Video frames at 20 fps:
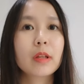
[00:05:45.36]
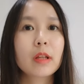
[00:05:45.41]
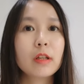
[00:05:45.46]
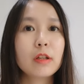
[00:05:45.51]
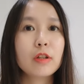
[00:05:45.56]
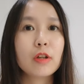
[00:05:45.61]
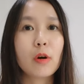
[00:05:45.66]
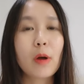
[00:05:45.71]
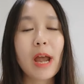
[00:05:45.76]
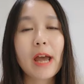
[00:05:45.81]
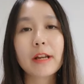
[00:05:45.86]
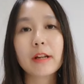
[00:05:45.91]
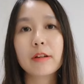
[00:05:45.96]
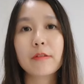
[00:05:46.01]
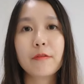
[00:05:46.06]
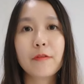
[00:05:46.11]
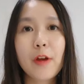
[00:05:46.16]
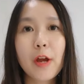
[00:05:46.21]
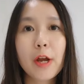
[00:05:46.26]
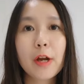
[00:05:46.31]
you know, had an
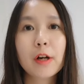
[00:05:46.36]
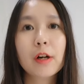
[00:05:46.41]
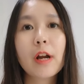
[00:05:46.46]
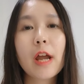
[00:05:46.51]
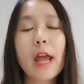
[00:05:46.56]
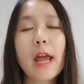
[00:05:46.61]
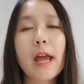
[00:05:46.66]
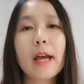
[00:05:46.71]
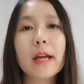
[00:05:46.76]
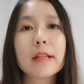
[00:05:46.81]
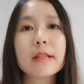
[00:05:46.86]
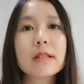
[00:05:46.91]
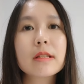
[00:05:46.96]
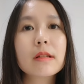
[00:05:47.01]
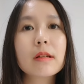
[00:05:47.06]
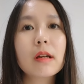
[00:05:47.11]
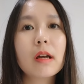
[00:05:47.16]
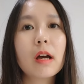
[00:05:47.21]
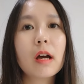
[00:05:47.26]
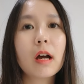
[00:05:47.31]
affair, and
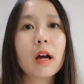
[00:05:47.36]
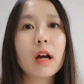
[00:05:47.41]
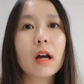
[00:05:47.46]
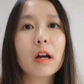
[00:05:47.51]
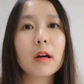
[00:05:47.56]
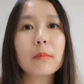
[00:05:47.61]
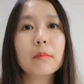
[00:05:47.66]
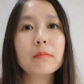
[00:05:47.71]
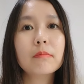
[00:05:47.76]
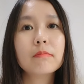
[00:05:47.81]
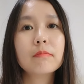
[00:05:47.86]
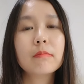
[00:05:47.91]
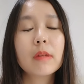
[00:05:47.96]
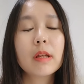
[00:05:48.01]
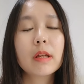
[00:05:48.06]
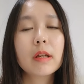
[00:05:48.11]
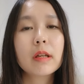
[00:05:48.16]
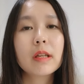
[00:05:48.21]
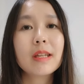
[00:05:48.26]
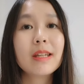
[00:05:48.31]

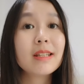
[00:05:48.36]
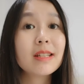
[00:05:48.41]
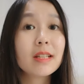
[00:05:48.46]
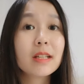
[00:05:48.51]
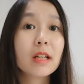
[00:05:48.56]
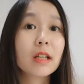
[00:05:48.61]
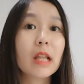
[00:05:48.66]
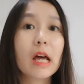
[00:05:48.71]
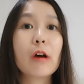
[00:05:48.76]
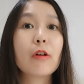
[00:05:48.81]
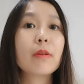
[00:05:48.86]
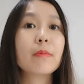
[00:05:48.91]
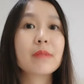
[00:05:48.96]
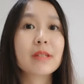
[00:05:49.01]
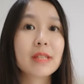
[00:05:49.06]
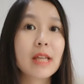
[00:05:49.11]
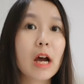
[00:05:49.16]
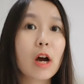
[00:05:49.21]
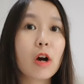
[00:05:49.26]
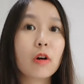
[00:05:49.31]
he didn't allow
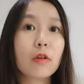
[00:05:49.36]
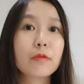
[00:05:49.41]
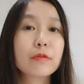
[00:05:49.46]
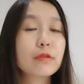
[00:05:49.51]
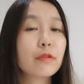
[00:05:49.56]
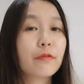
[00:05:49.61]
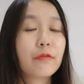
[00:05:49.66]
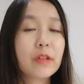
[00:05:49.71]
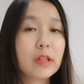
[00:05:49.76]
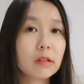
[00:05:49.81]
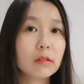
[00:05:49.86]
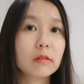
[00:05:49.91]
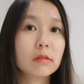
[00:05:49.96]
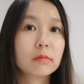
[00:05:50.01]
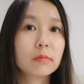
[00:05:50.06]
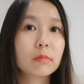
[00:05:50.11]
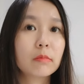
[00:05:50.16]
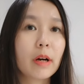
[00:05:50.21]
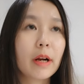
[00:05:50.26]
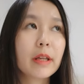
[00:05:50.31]
himself to feel,
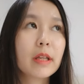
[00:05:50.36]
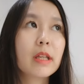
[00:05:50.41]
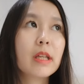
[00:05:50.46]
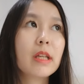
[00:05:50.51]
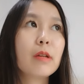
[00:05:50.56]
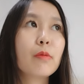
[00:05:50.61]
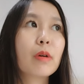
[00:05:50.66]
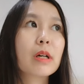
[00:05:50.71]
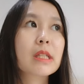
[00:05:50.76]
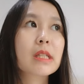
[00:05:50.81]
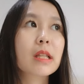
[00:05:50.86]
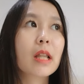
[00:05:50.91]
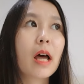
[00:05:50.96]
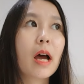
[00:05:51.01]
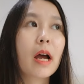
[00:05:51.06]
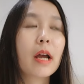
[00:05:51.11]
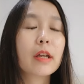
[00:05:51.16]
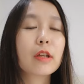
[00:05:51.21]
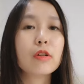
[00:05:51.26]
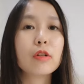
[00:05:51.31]
right? He was
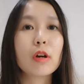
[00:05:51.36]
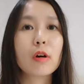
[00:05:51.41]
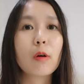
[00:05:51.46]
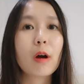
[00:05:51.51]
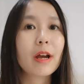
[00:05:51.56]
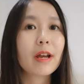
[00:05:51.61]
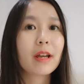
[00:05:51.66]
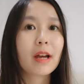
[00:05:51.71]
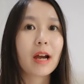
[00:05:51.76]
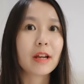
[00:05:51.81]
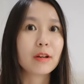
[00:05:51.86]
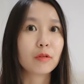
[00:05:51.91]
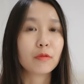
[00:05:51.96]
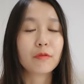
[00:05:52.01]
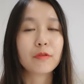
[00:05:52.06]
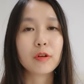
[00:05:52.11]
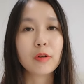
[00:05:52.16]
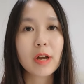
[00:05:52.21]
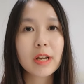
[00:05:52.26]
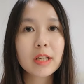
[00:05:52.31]
like, you know, I don't
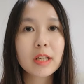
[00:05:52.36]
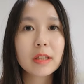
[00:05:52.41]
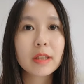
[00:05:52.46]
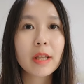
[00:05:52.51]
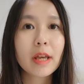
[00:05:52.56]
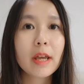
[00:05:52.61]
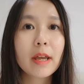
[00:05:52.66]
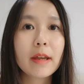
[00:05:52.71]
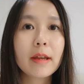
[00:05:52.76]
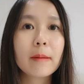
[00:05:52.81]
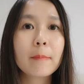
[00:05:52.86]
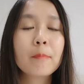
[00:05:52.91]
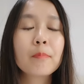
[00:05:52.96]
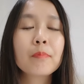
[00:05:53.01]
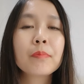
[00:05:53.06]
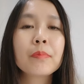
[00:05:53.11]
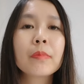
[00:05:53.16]
feel anything.